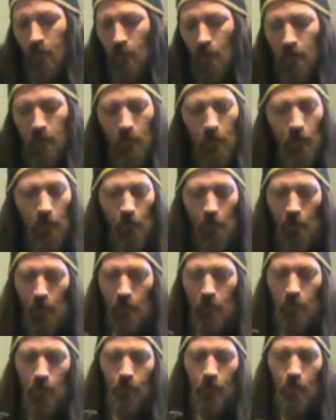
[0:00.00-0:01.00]
I know, I don't have
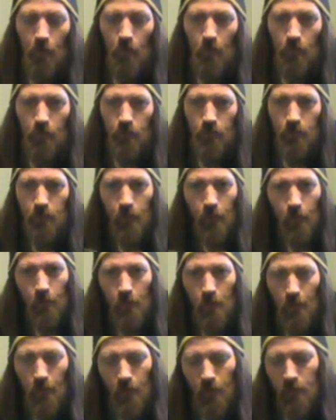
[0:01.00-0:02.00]
anything with
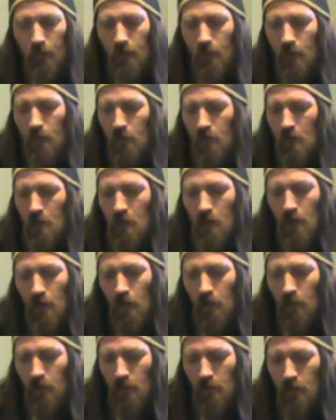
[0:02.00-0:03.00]
screws
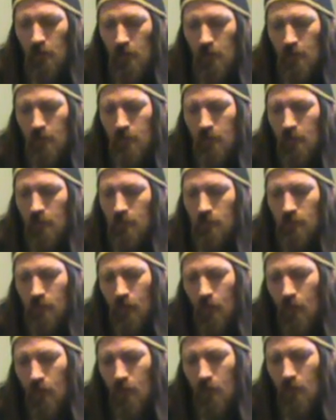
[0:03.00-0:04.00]
that needs
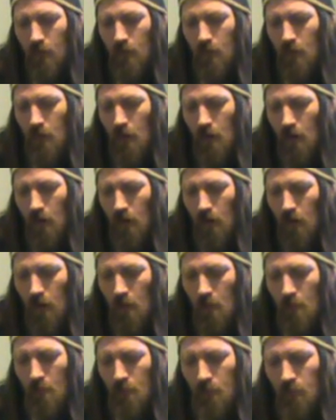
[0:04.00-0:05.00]
unscrewed.
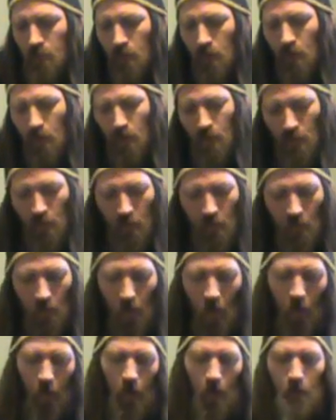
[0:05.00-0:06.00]

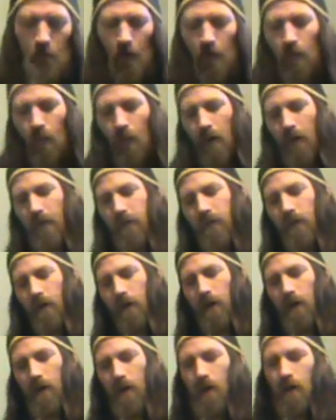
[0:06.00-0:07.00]
Oh yeah, by the way, it's got
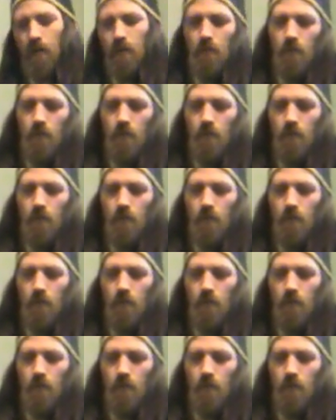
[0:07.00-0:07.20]
a